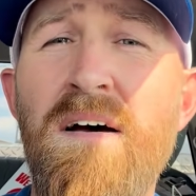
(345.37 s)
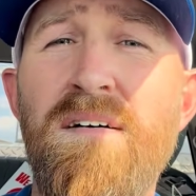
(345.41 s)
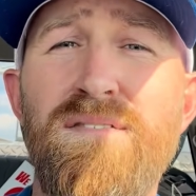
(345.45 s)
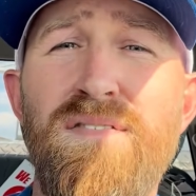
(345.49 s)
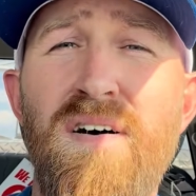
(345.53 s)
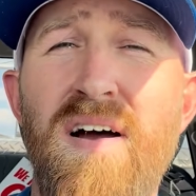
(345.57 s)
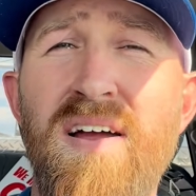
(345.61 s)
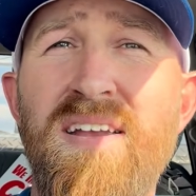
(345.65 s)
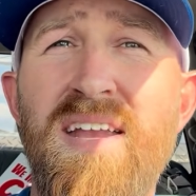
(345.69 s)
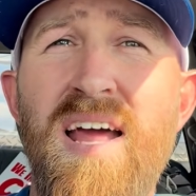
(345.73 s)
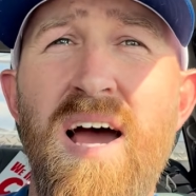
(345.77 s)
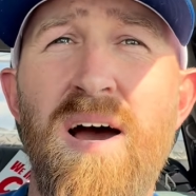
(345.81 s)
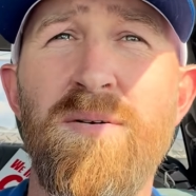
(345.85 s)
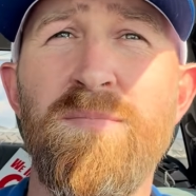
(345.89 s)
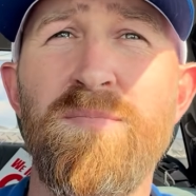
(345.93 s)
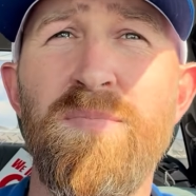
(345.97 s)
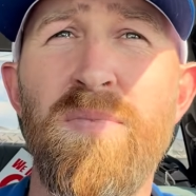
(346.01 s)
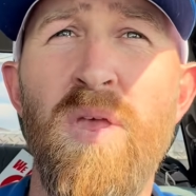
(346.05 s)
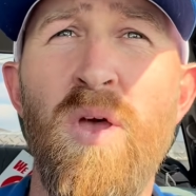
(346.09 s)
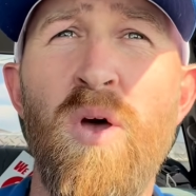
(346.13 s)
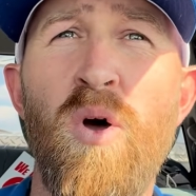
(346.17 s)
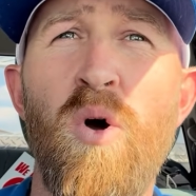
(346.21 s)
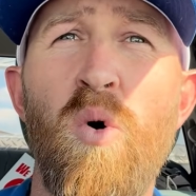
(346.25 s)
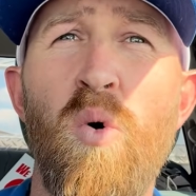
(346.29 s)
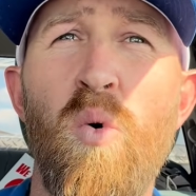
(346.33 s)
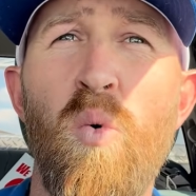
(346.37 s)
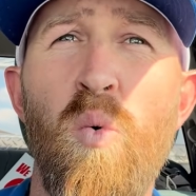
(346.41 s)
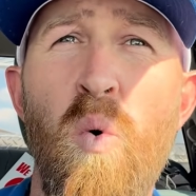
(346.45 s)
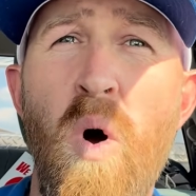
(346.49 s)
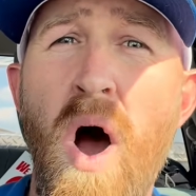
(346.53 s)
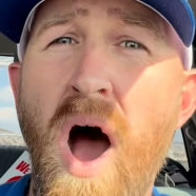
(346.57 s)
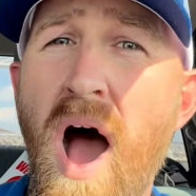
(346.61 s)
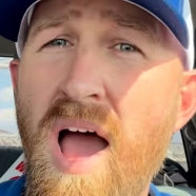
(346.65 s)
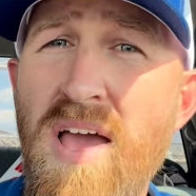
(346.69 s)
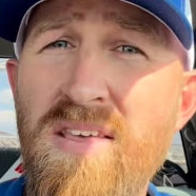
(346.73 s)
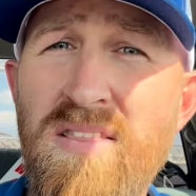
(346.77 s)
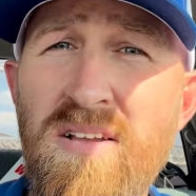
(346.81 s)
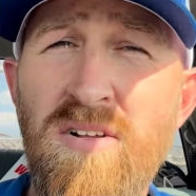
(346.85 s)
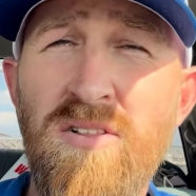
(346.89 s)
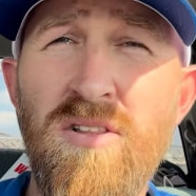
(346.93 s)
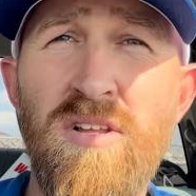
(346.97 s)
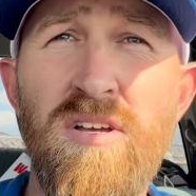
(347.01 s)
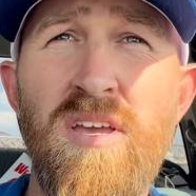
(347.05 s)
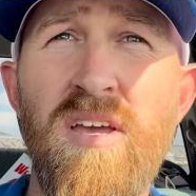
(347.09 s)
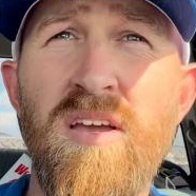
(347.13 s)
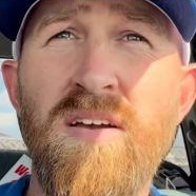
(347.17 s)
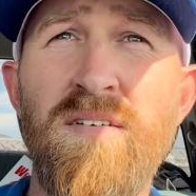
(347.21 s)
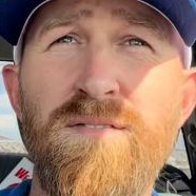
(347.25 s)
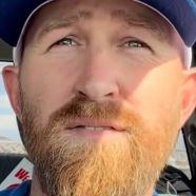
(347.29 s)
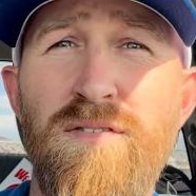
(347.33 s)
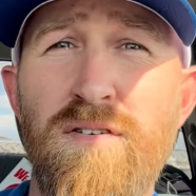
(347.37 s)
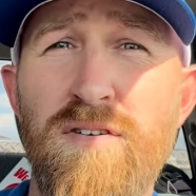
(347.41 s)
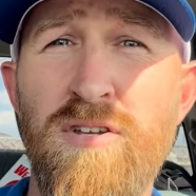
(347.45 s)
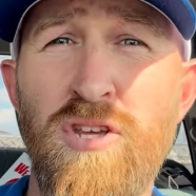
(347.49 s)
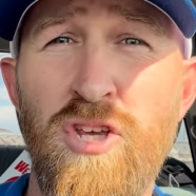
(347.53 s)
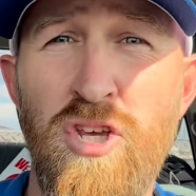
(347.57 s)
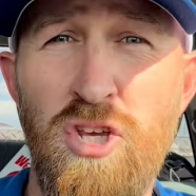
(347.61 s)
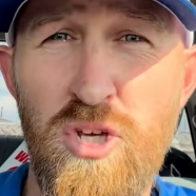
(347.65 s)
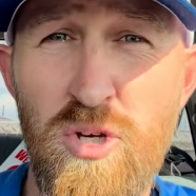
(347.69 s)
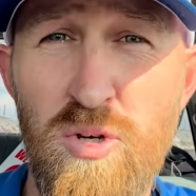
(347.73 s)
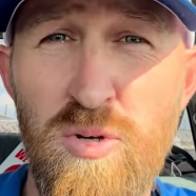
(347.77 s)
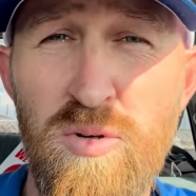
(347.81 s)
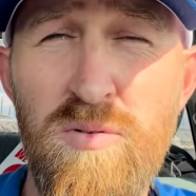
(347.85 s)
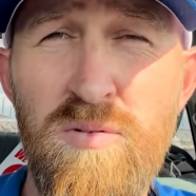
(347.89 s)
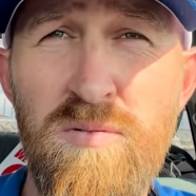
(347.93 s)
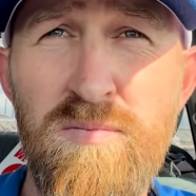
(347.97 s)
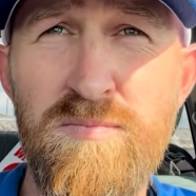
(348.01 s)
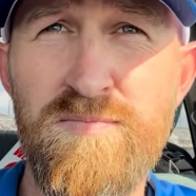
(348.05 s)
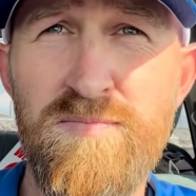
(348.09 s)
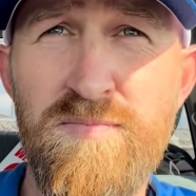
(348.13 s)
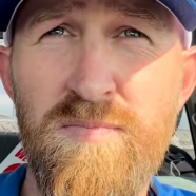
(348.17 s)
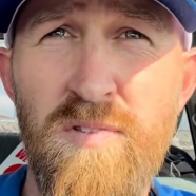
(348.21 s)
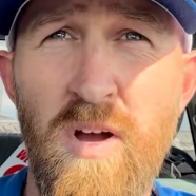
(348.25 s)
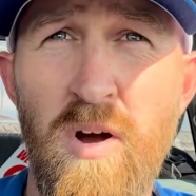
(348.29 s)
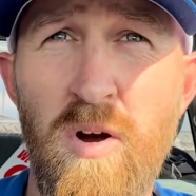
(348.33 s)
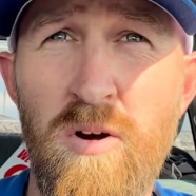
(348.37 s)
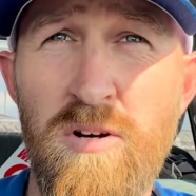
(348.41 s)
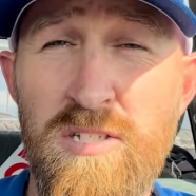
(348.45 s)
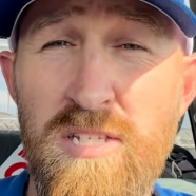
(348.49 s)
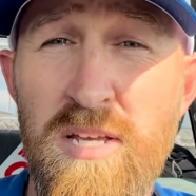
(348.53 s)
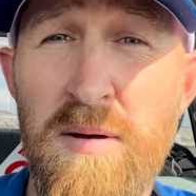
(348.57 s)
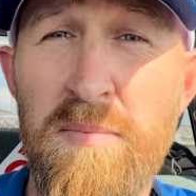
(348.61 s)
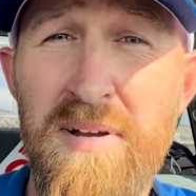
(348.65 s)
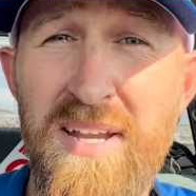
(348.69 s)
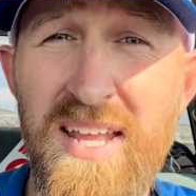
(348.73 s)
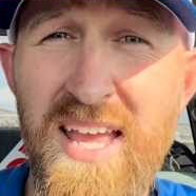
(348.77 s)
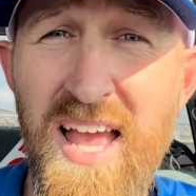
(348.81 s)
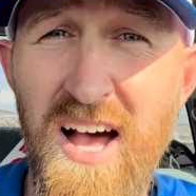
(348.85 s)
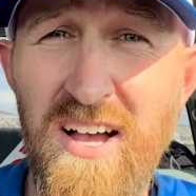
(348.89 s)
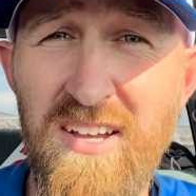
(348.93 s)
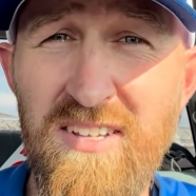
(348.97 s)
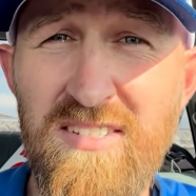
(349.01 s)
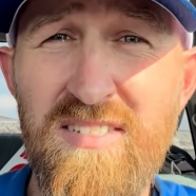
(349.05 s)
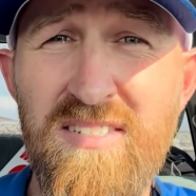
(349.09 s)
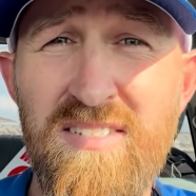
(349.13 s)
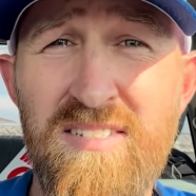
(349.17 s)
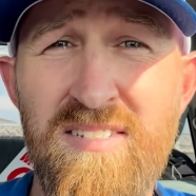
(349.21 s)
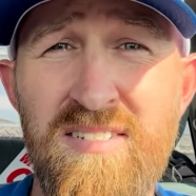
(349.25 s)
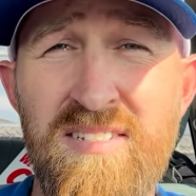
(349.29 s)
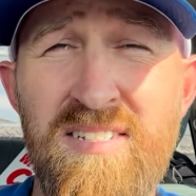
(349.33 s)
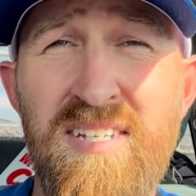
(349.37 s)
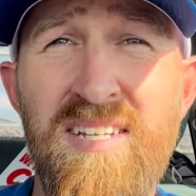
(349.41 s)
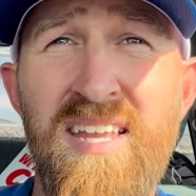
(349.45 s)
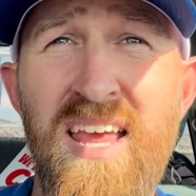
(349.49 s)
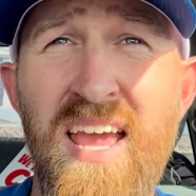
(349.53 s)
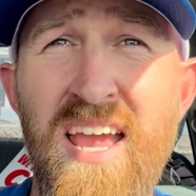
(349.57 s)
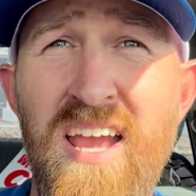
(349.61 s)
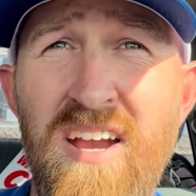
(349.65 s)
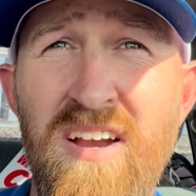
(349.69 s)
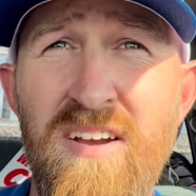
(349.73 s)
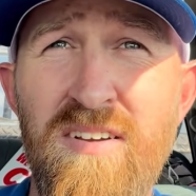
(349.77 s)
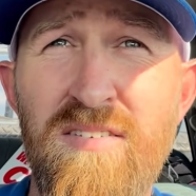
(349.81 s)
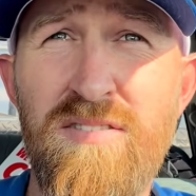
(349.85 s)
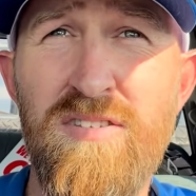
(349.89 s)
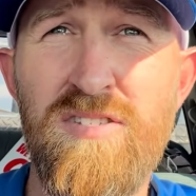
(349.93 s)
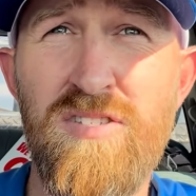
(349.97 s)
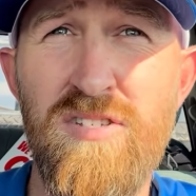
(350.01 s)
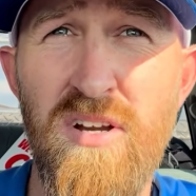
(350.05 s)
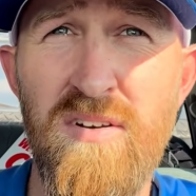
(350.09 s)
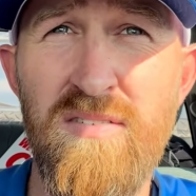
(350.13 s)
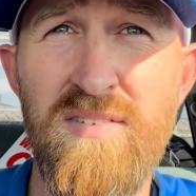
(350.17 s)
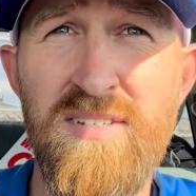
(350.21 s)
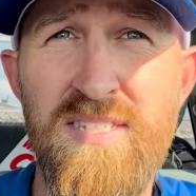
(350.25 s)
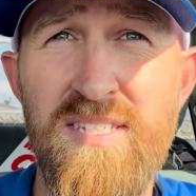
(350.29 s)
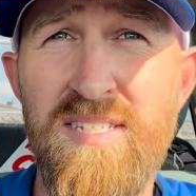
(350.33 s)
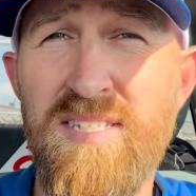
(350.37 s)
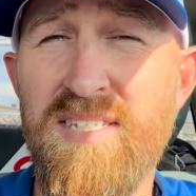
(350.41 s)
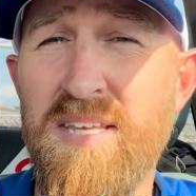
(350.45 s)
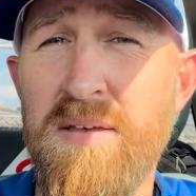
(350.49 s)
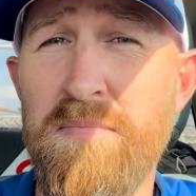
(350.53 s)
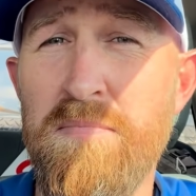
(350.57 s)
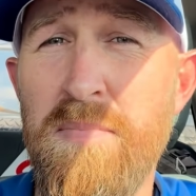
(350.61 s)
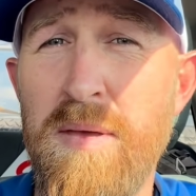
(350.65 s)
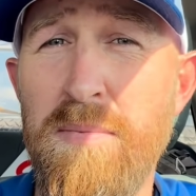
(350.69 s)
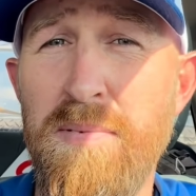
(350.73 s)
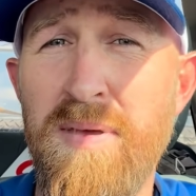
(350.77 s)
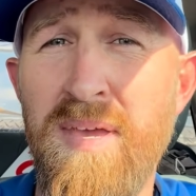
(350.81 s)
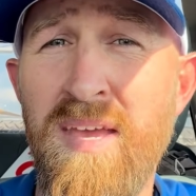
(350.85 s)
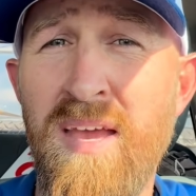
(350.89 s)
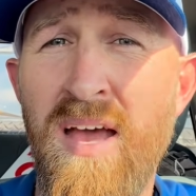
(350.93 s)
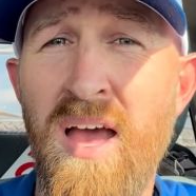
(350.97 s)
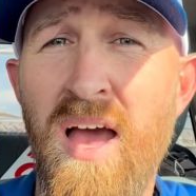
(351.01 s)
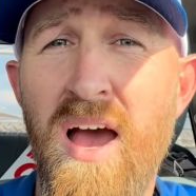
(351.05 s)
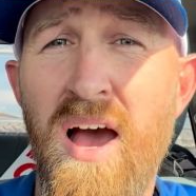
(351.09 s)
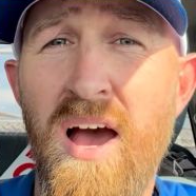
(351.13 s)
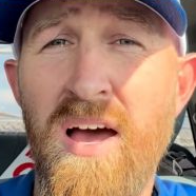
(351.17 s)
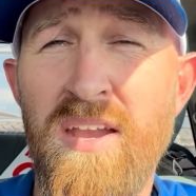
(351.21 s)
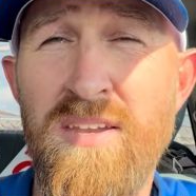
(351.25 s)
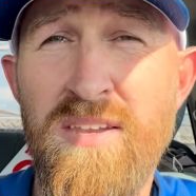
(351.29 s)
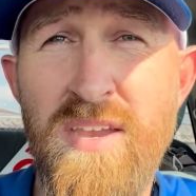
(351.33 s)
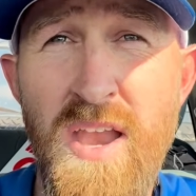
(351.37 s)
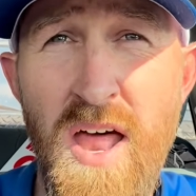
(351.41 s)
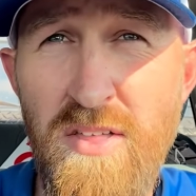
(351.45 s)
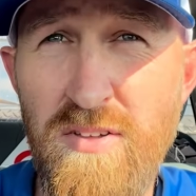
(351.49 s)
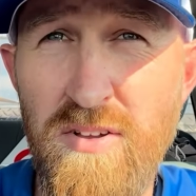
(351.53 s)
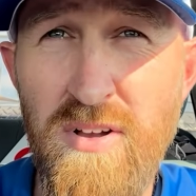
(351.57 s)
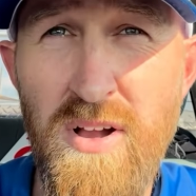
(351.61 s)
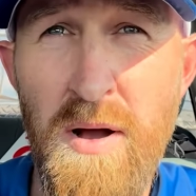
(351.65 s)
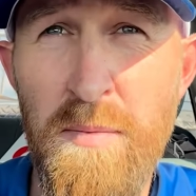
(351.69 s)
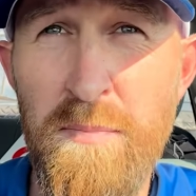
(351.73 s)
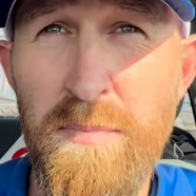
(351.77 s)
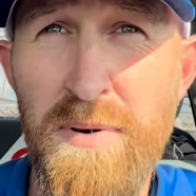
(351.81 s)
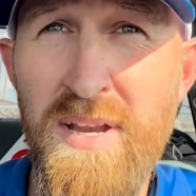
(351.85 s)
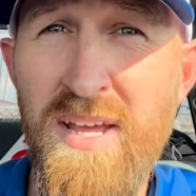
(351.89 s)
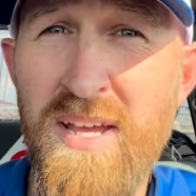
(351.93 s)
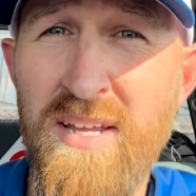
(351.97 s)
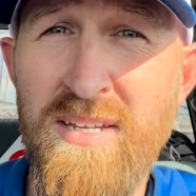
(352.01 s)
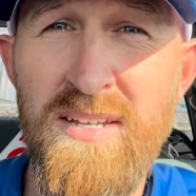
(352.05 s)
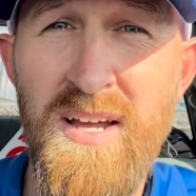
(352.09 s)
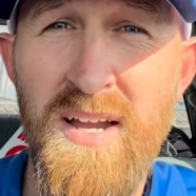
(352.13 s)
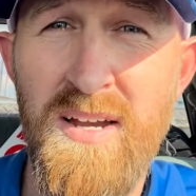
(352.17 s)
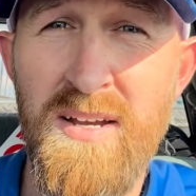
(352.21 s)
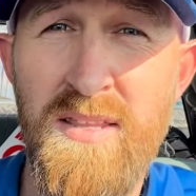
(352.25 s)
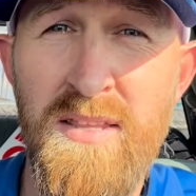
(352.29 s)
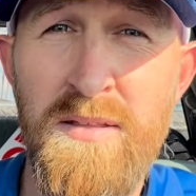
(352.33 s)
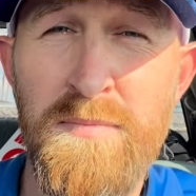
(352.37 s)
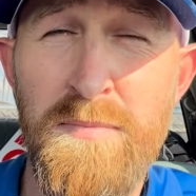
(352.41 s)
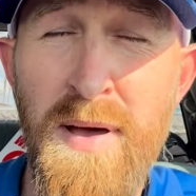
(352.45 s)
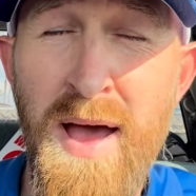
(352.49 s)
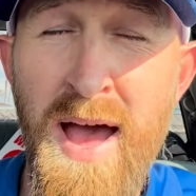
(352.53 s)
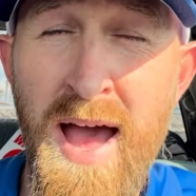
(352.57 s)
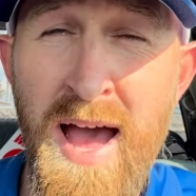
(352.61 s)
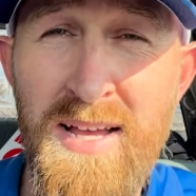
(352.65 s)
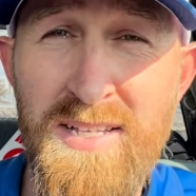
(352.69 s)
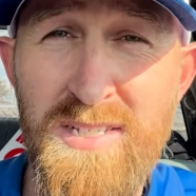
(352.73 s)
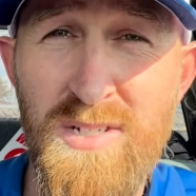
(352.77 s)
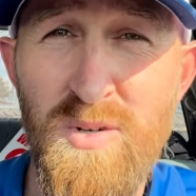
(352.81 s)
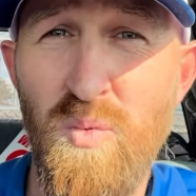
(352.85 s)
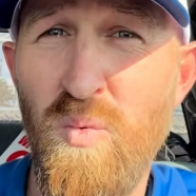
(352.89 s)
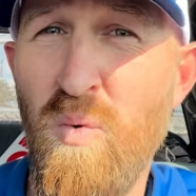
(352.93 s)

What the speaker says: find out why they're looking for you or somebody else to take care of the services that maybe another company had done in the past.